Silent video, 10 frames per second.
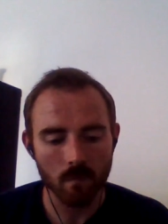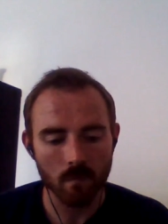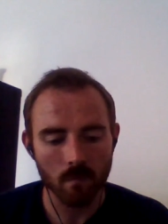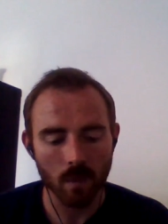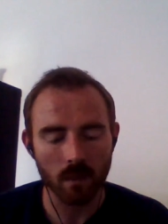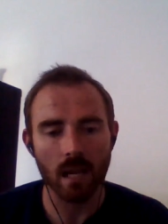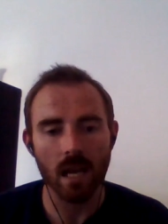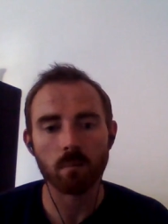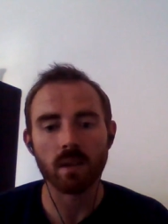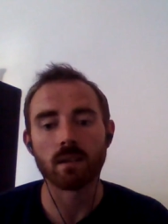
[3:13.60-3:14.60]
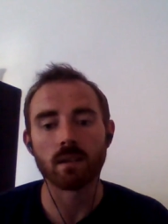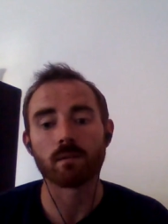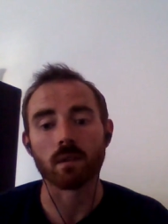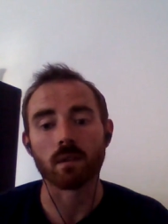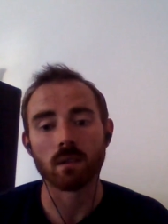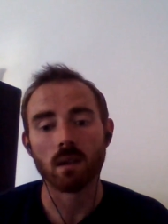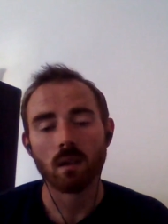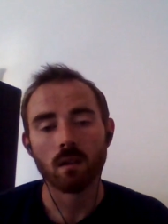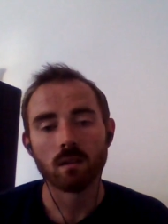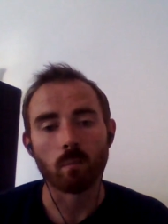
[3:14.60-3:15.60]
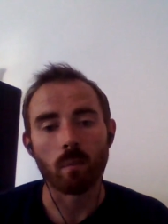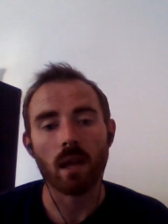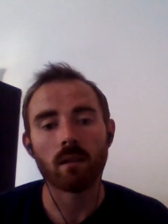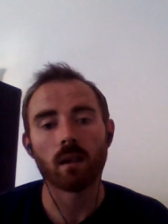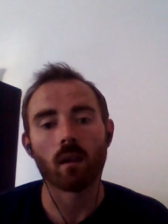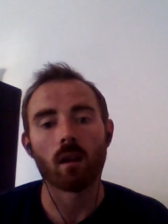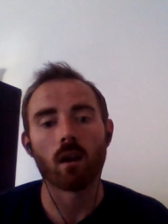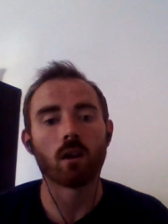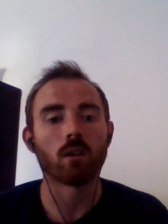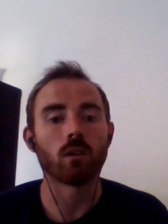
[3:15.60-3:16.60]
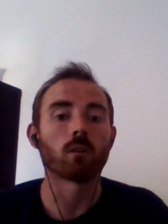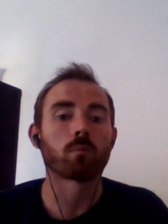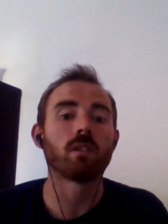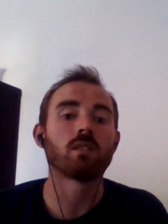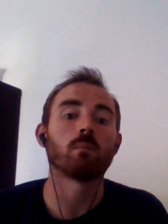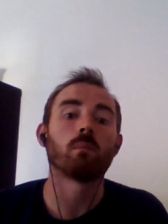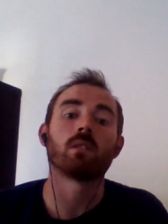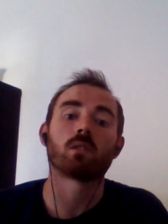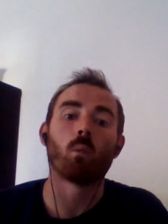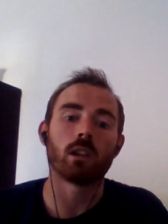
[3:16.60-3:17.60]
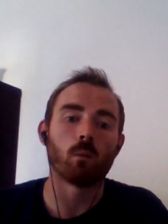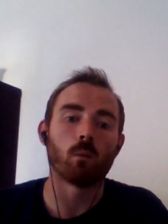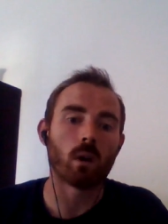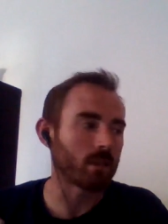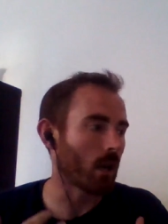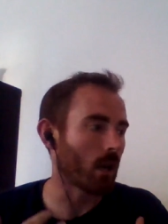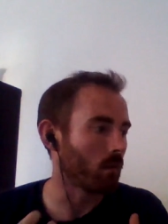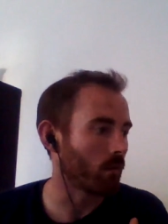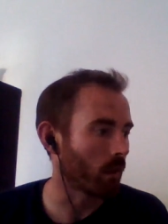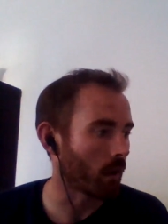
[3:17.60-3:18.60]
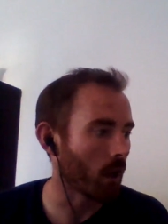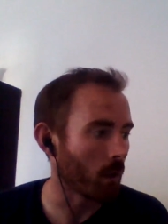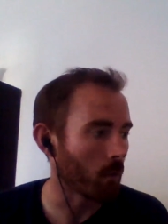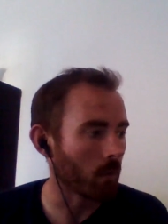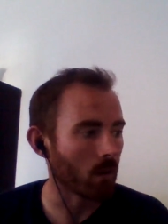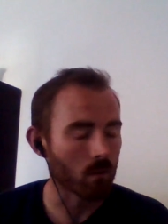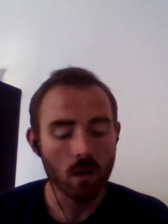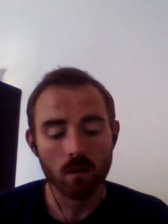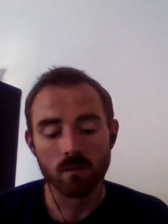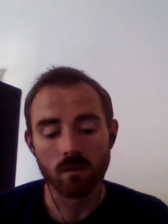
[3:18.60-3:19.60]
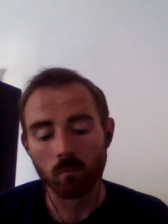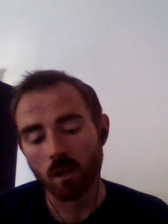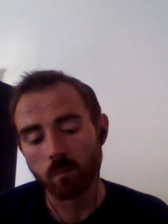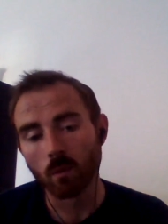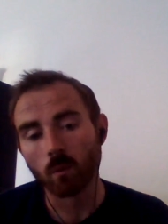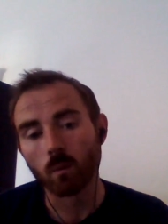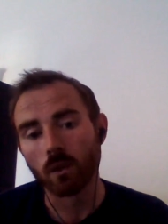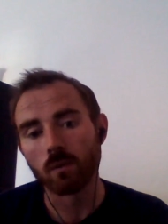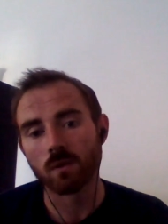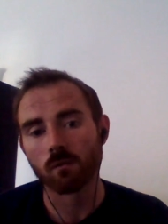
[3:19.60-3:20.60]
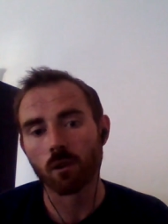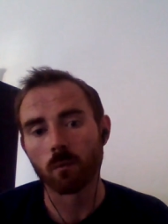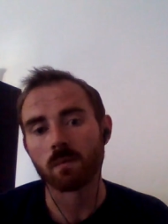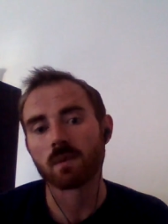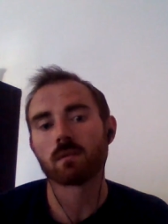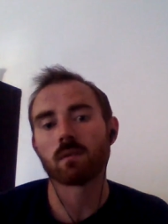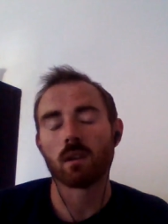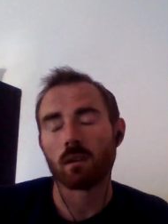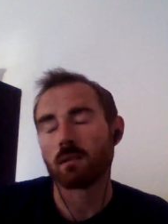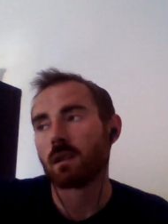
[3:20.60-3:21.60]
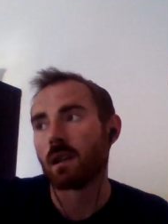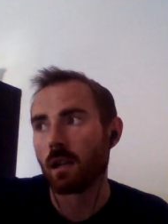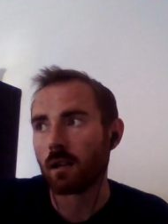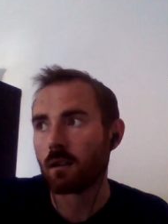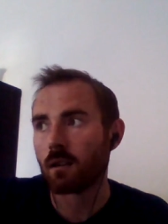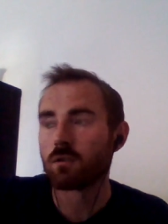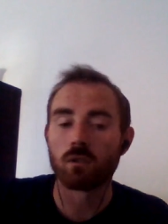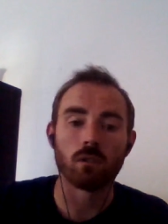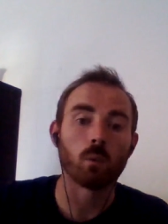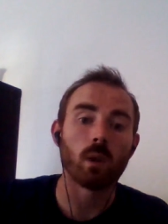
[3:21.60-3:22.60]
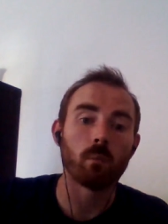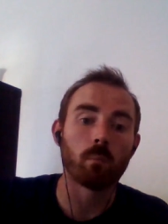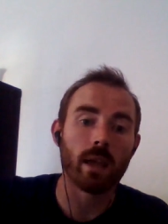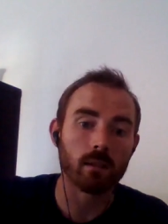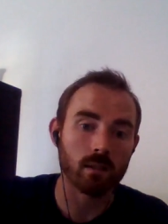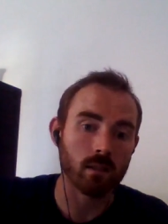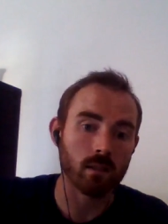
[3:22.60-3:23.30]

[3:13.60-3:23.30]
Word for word: it can be different depending on your principles or what you want out of the game. You know, some people will use scrums, uh, let's say in England, to to win penalties.